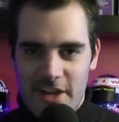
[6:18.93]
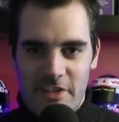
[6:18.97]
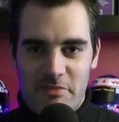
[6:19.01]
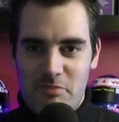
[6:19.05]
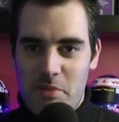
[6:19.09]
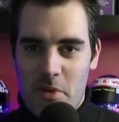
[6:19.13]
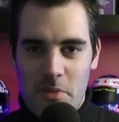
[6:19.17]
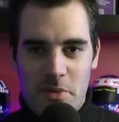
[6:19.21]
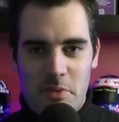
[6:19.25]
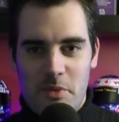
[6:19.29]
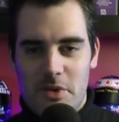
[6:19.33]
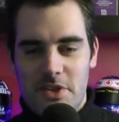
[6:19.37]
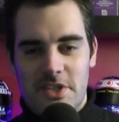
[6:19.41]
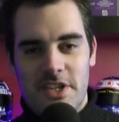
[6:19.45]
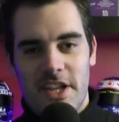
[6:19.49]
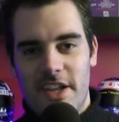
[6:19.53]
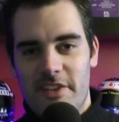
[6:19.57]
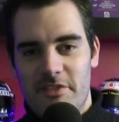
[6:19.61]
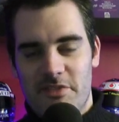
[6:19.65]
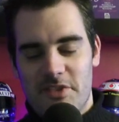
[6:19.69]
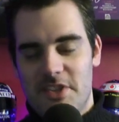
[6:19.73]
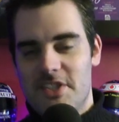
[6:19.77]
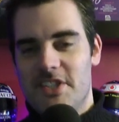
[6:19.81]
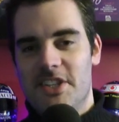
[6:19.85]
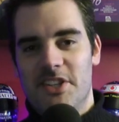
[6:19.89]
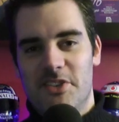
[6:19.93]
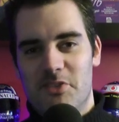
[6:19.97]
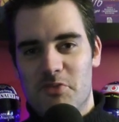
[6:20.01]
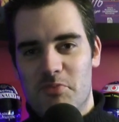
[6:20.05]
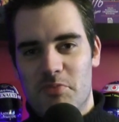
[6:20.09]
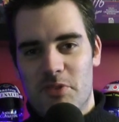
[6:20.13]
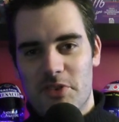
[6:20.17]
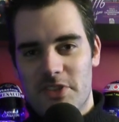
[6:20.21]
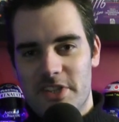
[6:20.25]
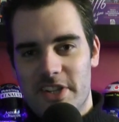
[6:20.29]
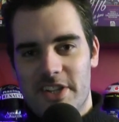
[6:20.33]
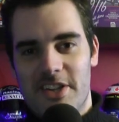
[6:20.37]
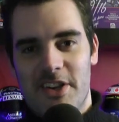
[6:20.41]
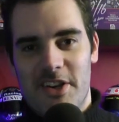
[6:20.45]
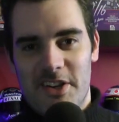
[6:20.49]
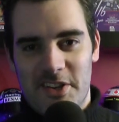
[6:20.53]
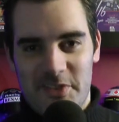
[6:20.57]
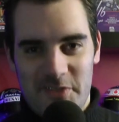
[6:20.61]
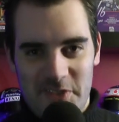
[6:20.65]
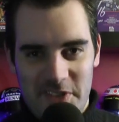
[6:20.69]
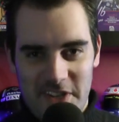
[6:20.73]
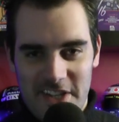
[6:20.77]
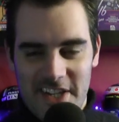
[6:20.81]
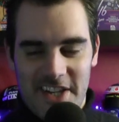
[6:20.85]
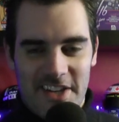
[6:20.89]
I've probably watched every single Project
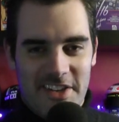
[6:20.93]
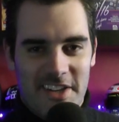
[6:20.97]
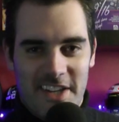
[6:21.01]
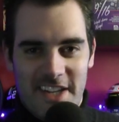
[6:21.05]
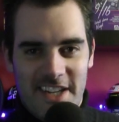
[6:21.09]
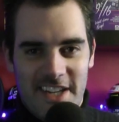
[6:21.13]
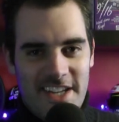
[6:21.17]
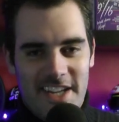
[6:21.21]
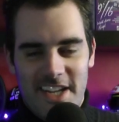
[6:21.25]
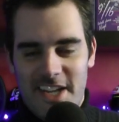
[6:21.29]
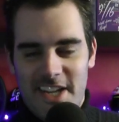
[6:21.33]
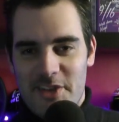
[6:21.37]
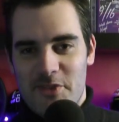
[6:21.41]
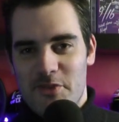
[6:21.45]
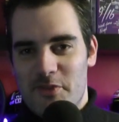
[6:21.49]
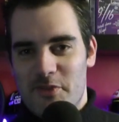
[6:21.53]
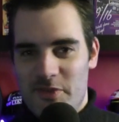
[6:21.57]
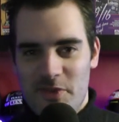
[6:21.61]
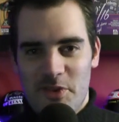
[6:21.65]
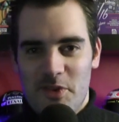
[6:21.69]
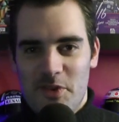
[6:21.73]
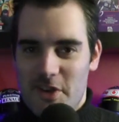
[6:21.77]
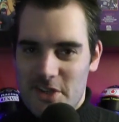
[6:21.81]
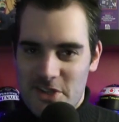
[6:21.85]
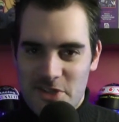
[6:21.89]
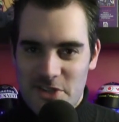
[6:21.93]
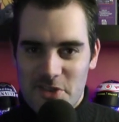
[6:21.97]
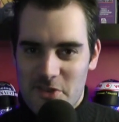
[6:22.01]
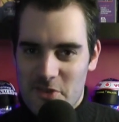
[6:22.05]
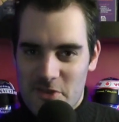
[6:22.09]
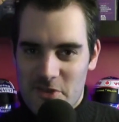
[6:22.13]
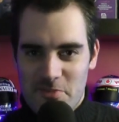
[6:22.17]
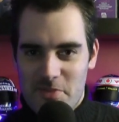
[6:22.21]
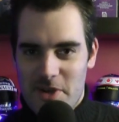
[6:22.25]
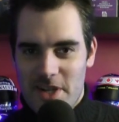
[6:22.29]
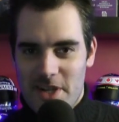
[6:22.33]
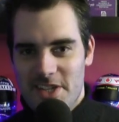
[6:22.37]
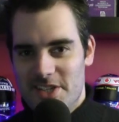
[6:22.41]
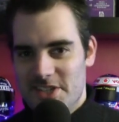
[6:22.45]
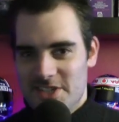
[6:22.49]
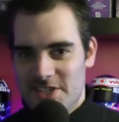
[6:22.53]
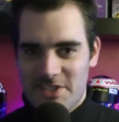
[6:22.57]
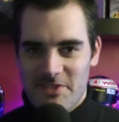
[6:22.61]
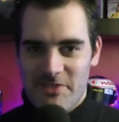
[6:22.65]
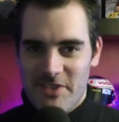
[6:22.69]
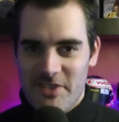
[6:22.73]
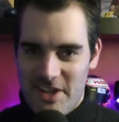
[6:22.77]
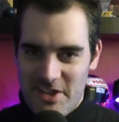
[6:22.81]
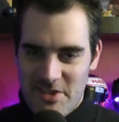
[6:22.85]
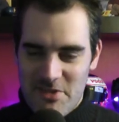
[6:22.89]
Cars video in all 400 odd pages
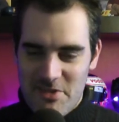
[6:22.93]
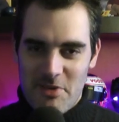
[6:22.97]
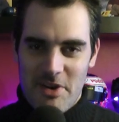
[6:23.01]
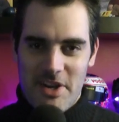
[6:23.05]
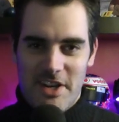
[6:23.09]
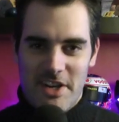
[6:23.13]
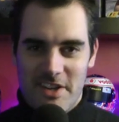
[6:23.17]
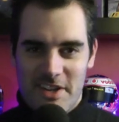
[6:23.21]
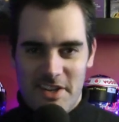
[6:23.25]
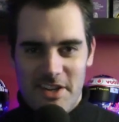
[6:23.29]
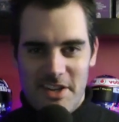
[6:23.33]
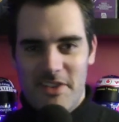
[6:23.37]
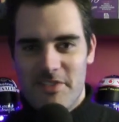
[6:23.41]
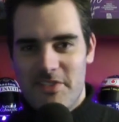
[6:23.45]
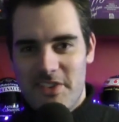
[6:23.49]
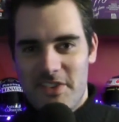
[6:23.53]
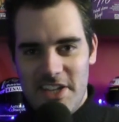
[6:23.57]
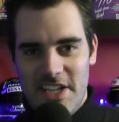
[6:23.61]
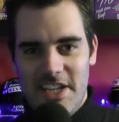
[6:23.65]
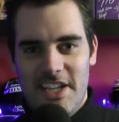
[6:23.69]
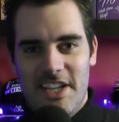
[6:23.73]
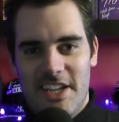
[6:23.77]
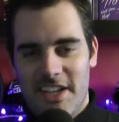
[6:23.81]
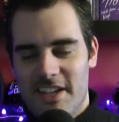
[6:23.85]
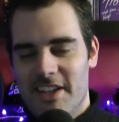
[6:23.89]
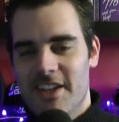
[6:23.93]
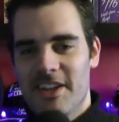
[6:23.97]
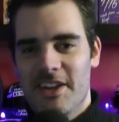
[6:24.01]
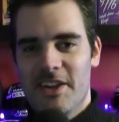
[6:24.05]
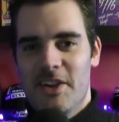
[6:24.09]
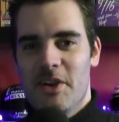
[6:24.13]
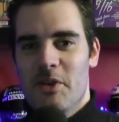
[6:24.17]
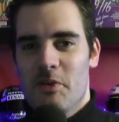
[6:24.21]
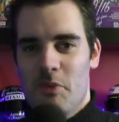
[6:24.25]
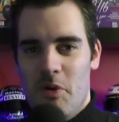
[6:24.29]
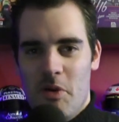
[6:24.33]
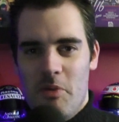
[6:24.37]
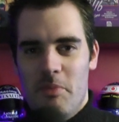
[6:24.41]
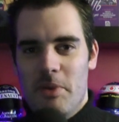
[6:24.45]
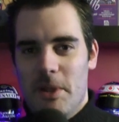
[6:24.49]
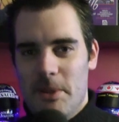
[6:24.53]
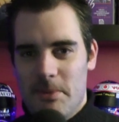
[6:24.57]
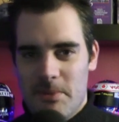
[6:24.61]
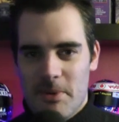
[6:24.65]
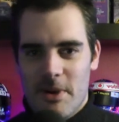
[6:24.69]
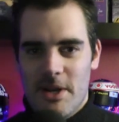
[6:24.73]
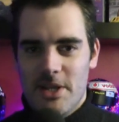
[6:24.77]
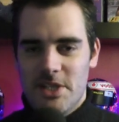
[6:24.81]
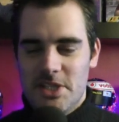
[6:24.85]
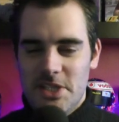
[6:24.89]
of that thread. I love seeing what
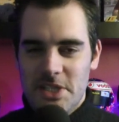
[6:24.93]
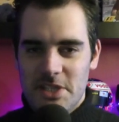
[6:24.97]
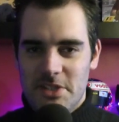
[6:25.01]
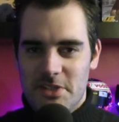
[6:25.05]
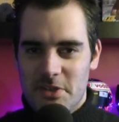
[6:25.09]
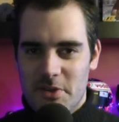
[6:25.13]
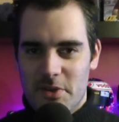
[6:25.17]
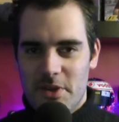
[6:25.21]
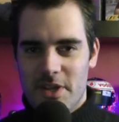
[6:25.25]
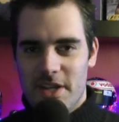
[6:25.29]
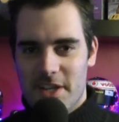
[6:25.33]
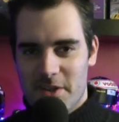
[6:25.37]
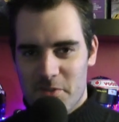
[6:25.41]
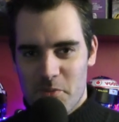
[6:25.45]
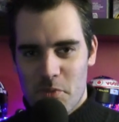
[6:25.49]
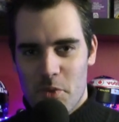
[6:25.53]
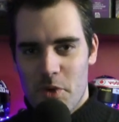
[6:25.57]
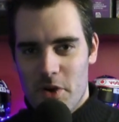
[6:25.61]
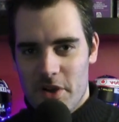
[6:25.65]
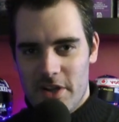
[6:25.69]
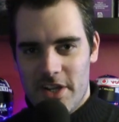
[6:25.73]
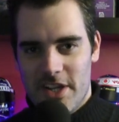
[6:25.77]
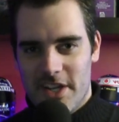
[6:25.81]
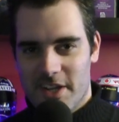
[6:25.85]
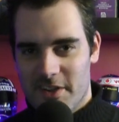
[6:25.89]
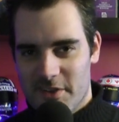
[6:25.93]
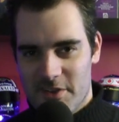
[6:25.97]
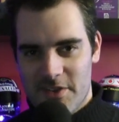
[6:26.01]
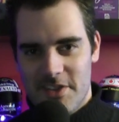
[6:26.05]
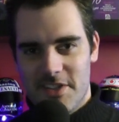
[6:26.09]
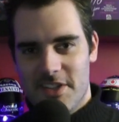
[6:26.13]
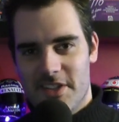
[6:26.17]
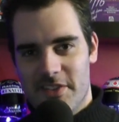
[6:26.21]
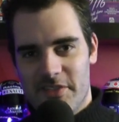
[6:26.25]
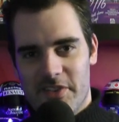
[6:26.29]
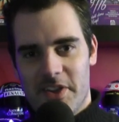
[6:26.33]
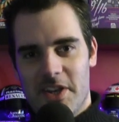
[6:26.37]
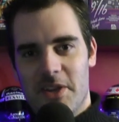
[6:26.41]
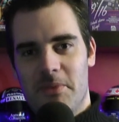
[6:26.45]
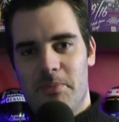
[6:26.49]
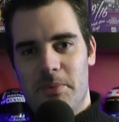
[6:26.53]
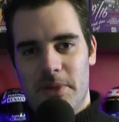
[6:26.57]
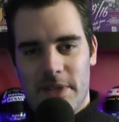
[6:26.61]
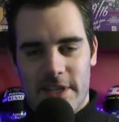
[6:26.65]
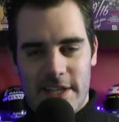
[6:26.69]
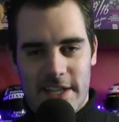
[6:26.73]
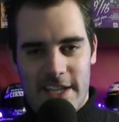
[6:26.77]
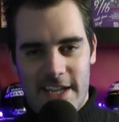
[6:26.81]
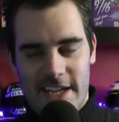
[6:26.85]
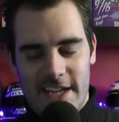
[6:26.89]
people are actually doing and working on and
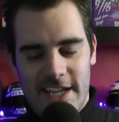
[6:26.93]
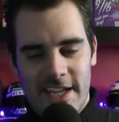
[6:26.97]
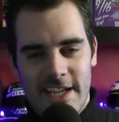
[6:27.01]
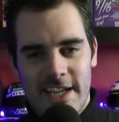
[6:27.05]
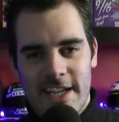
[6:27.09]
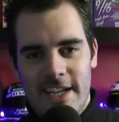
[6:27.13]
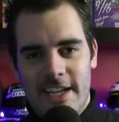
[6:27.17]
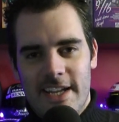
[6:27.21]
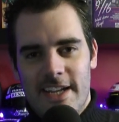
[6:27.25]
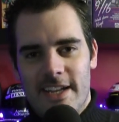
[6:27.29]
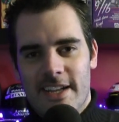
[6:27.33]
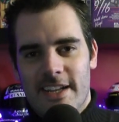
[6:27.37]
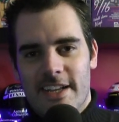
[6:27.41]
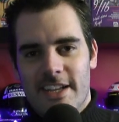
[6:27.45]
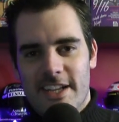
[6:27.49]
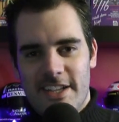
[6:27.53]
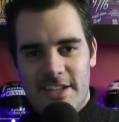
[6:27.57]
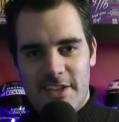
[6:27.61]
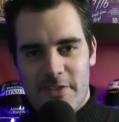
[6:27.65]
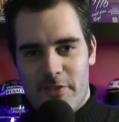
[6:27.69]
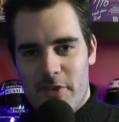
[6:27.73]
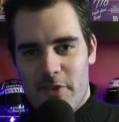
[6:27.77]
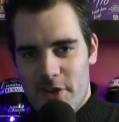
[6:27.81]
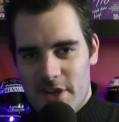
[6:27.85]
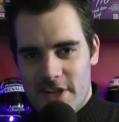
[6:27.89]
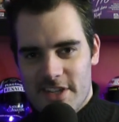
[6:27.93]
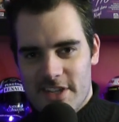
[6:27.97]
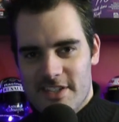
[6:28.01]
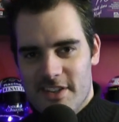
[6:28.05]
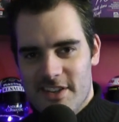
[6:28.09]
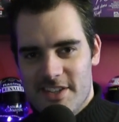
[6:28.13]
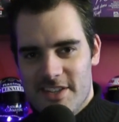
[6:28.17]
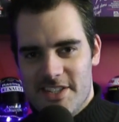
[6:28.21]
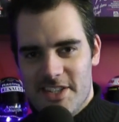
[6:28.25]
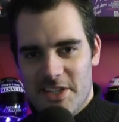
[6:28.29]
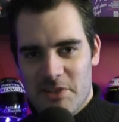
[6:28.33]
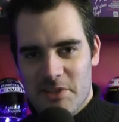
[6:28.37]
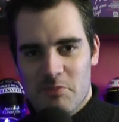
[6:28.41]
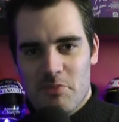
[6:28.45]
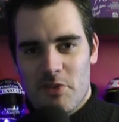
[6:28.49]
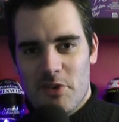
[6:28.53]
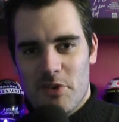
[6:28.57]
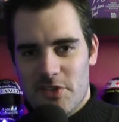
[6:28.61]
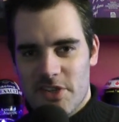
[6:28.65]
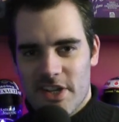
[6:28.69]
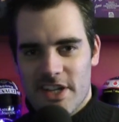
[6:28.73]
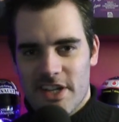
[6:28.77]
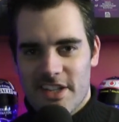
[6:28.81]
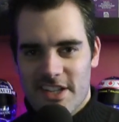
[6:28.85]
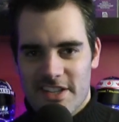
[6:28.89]
developing there. It's a very exciting
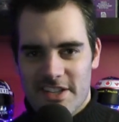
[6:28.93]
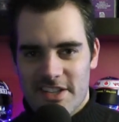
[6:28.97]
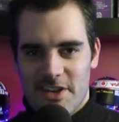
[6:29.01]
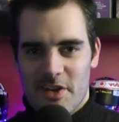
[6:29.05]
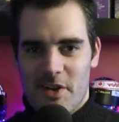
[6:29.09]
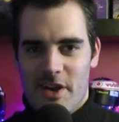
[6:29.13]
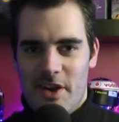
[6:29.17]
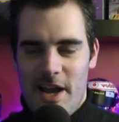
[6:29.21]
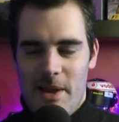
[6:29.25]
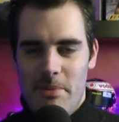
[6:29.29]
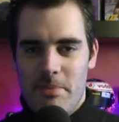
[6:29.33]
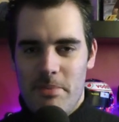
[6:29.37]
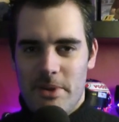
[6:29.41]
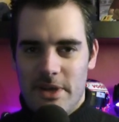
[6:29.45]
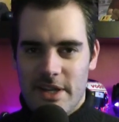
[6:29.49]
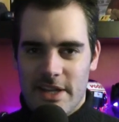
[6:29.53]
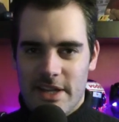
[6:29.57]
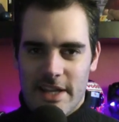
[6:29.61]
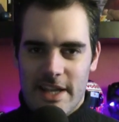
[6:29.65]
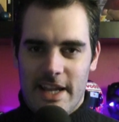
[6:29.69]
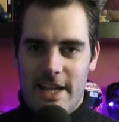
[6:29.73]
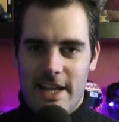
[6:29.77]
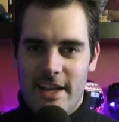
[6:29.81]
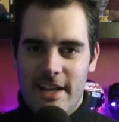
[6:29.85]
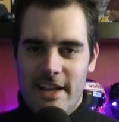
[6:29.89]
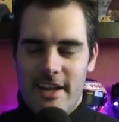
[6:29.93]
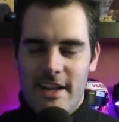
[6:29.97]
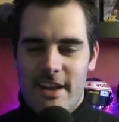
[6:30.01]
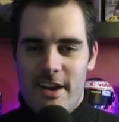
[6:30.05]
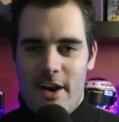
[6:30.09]
project. There's a lot happening there.